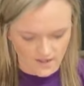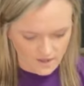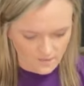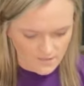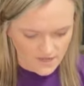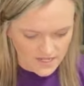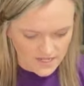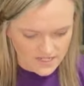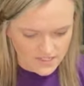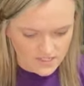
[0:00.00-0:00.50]
I
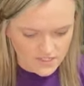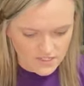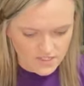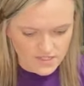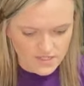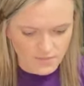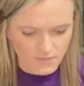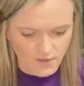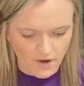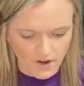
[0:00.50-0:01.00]
mean, it's
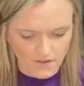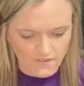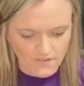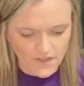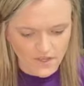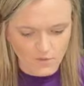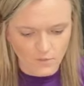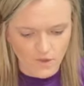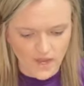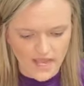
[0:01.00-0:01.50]
just the
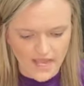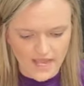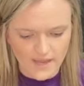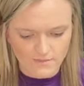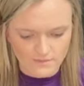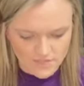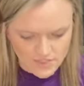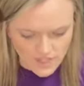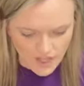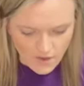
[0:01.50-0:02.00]
perfect way.
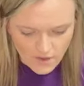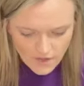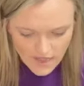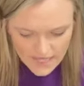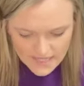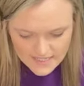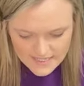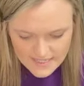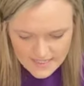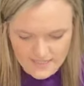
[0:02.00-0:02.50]
I'm so
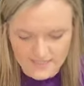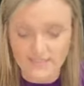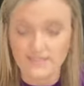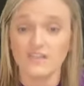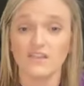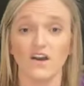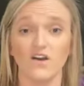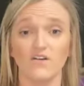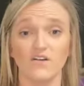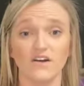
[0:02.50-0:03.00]
glad Scentsy
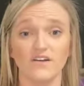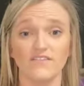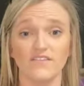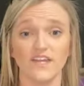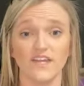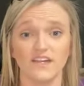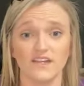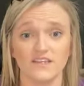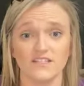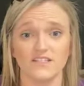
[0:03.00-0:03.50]
thought of
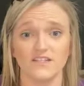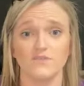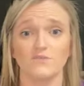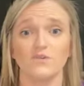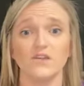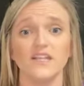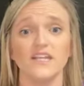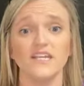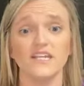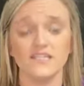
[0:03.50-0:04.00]
it because it
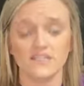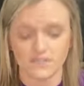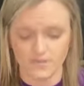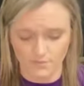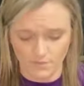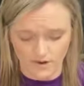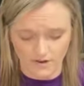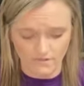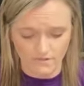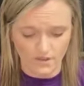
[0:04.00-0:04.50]
really is the
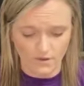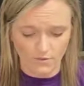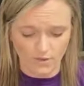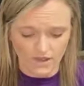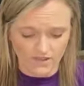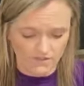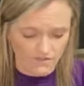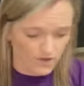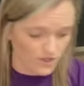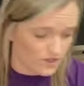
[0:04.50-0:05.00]
perfect
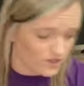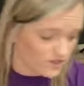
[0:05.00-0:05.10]
way for you